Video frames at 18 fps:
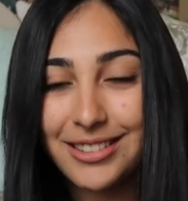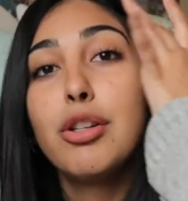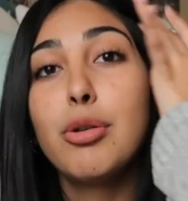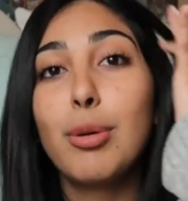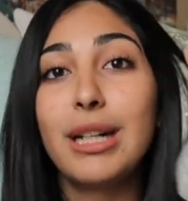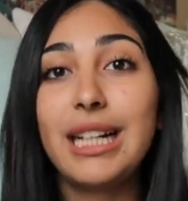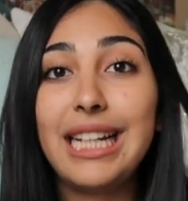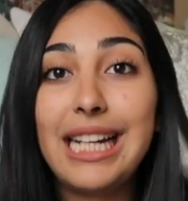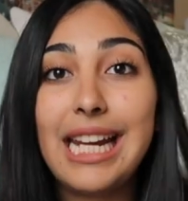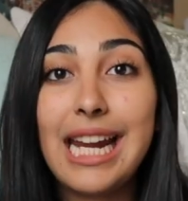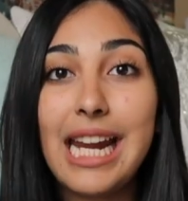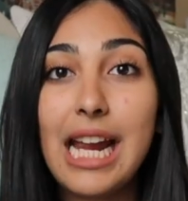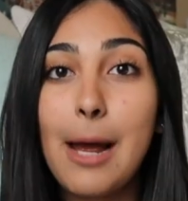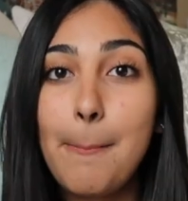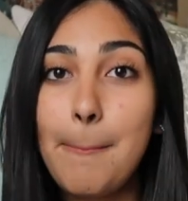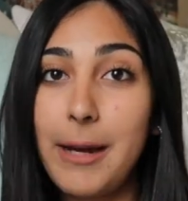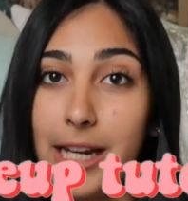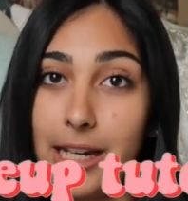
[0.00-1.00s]
28,
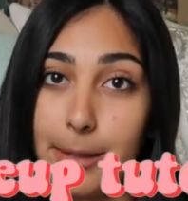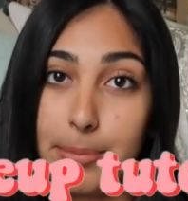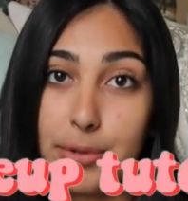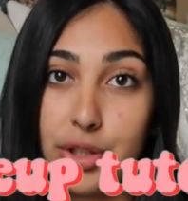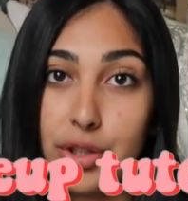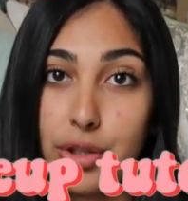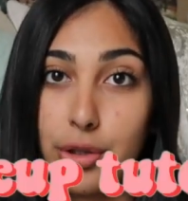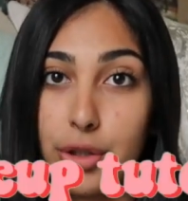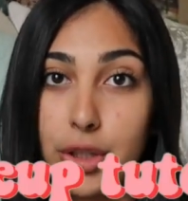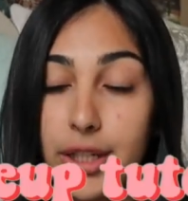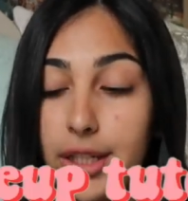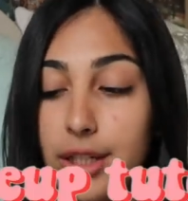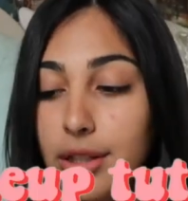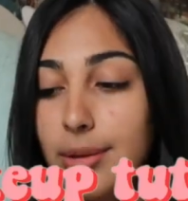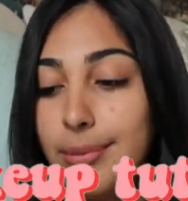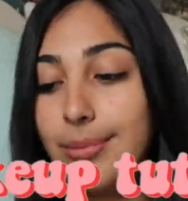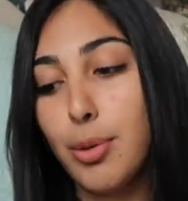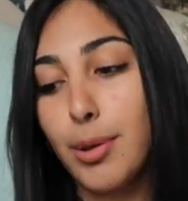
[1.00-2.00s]
a makeup
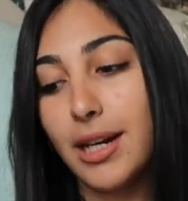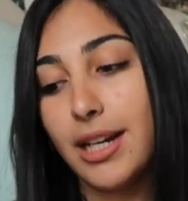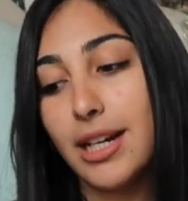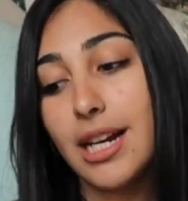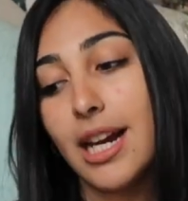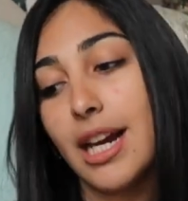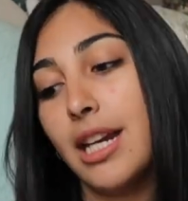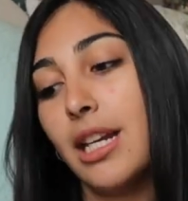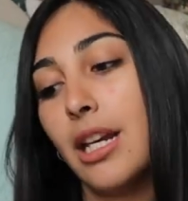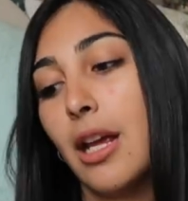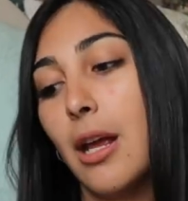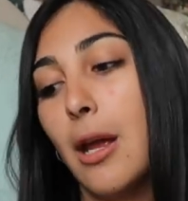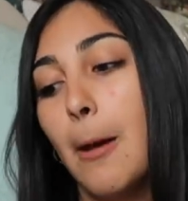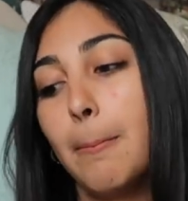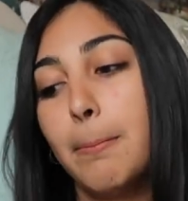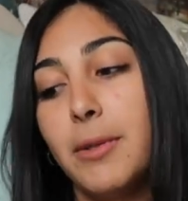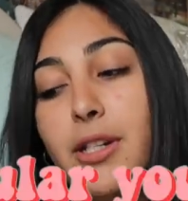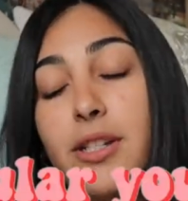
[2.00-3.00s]
tutorial. 29,
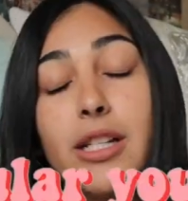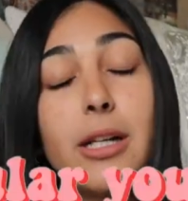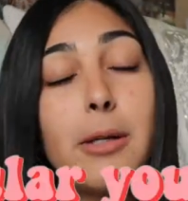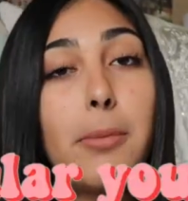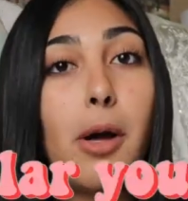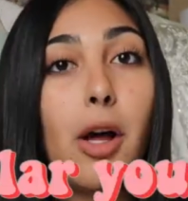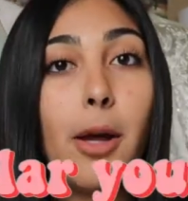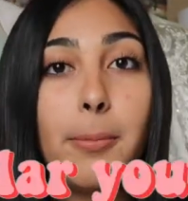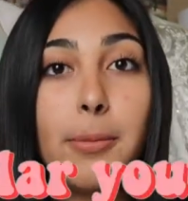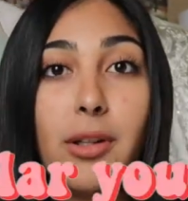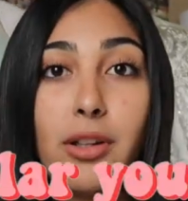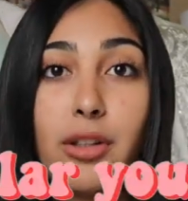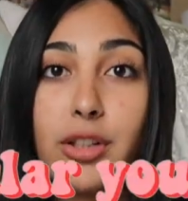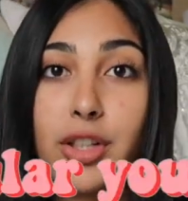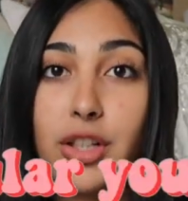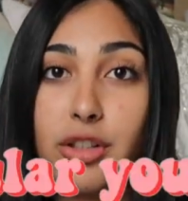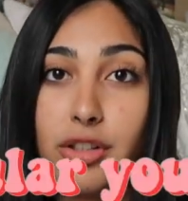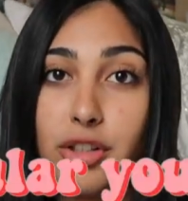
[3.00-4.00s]
music popular
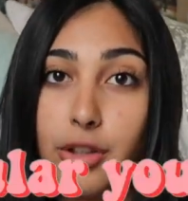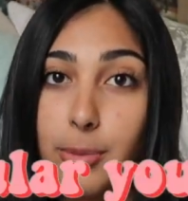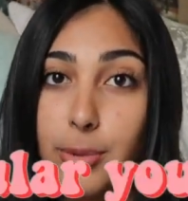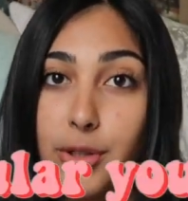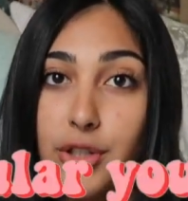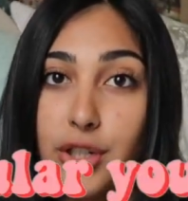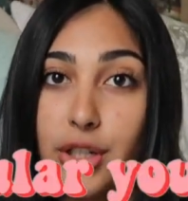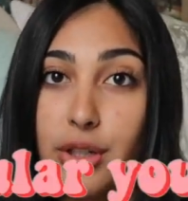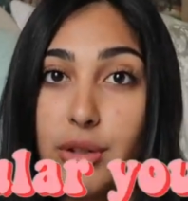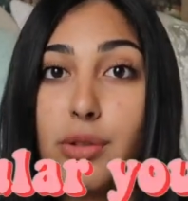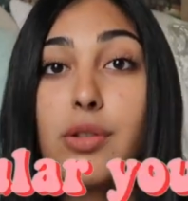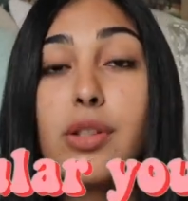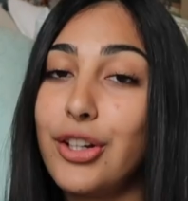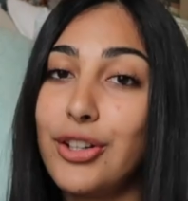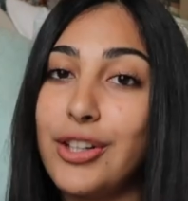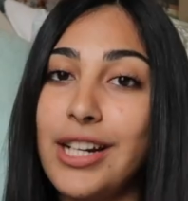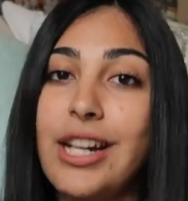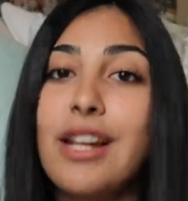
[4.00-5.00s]
YouTubers use.
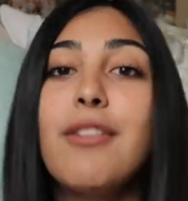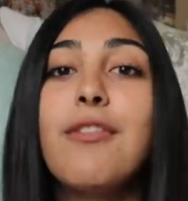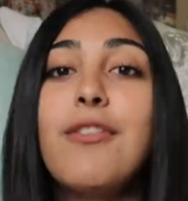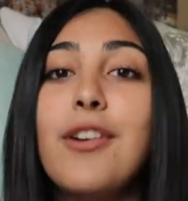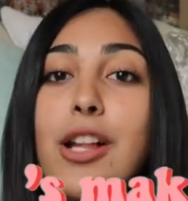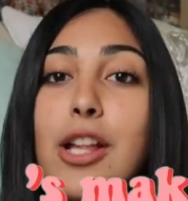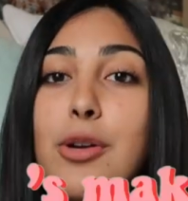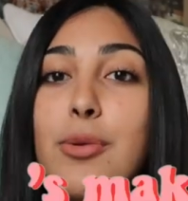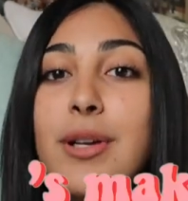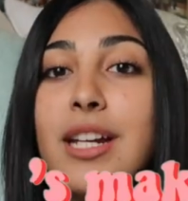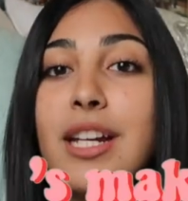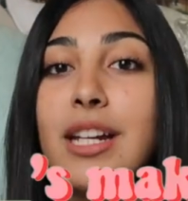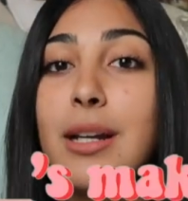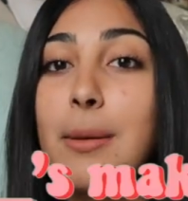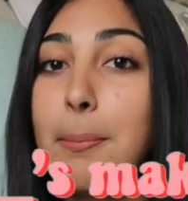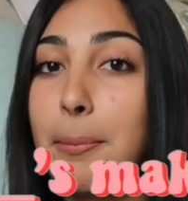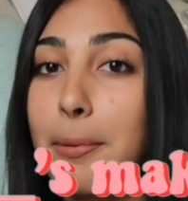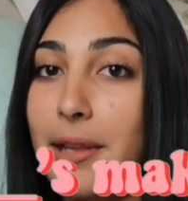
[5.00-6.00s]
30,
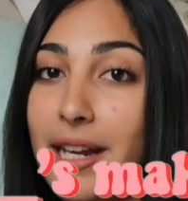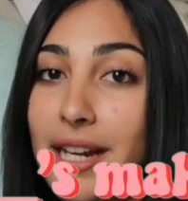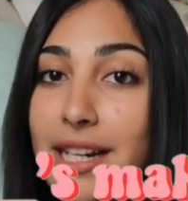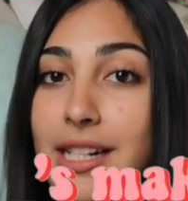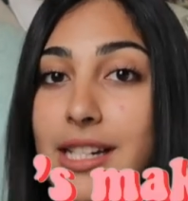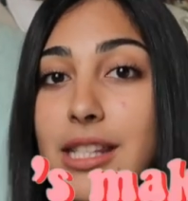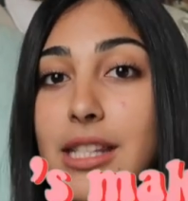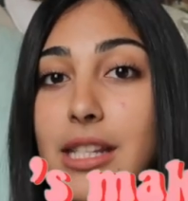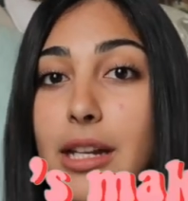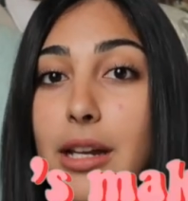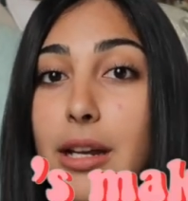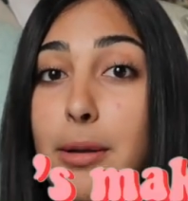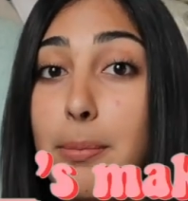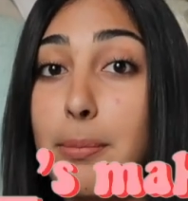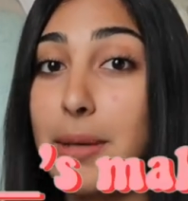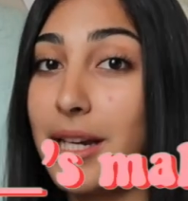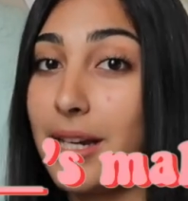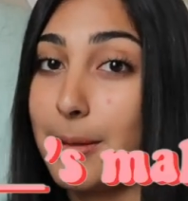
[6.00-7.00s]
following blanks
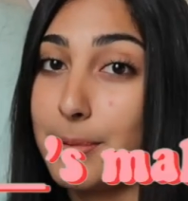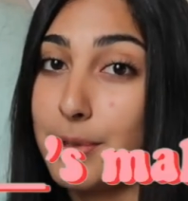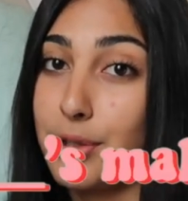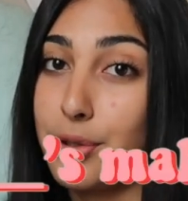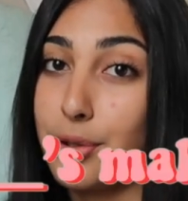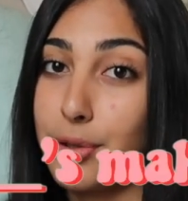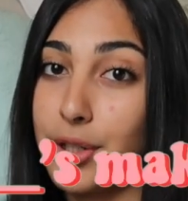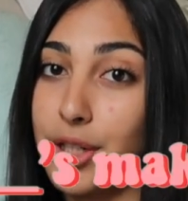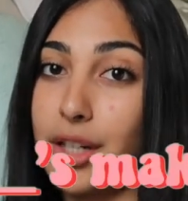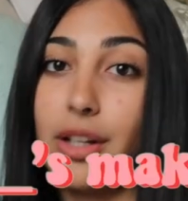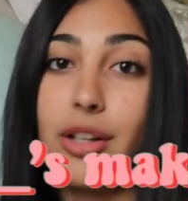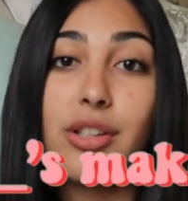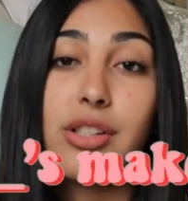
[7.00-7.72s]
makeup tutorial.